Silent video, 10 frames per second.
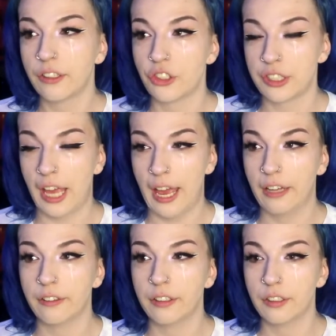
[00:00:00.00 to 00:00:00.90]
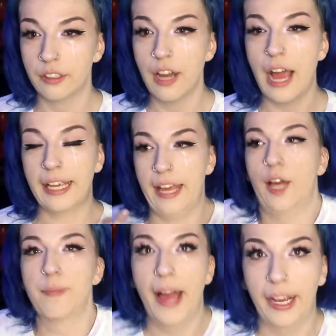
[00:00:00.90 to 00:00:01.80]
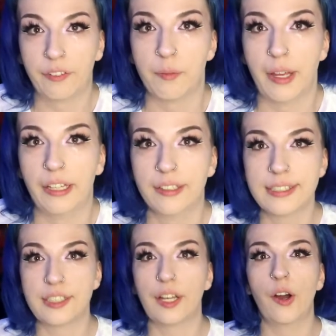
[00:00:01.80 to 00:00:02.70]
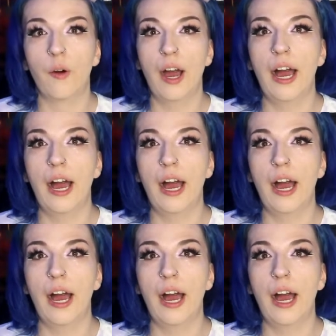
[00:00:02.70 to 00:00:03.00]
can't come back from it. So